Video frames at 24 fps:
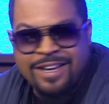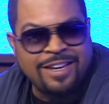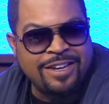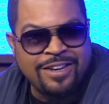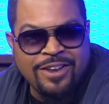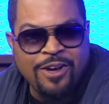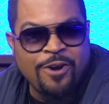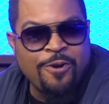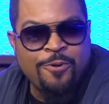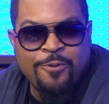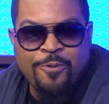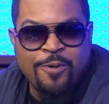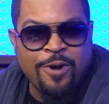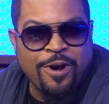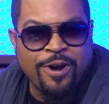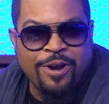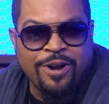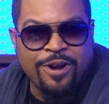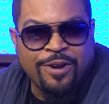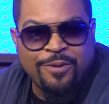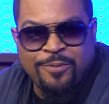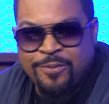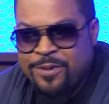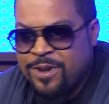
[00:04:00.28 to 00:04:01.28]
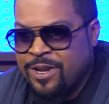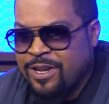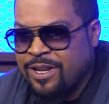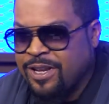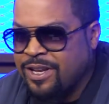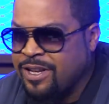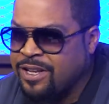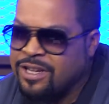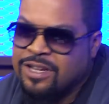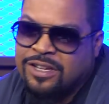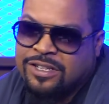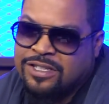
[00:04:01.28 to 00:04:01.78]
it don't work
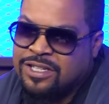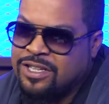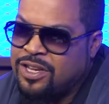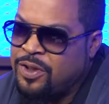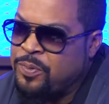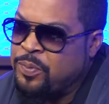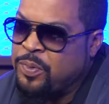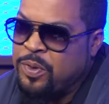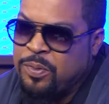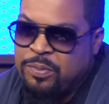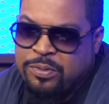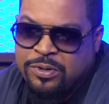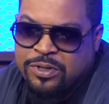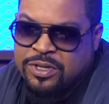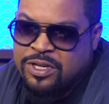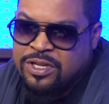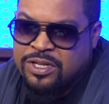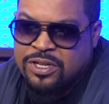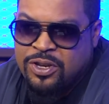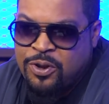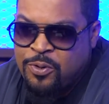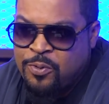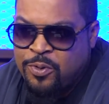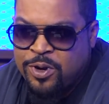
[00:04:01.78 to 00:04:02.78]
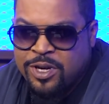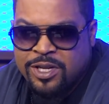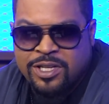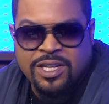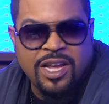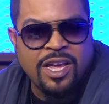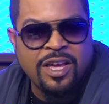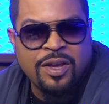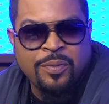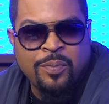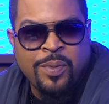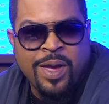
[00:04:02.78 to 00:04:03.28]
because some people just don't want to
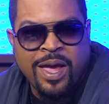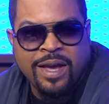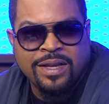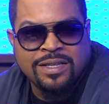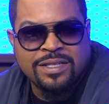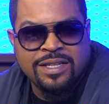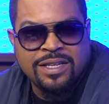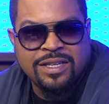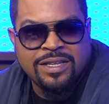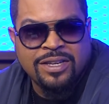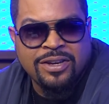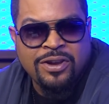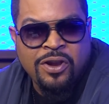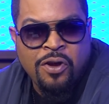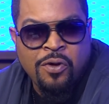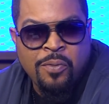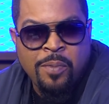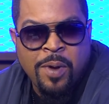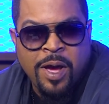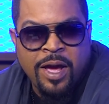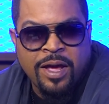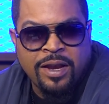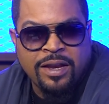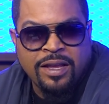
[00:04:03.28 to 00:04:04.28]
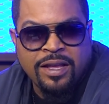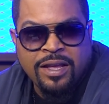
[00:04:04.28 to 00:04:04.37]
take a backseat to nobody.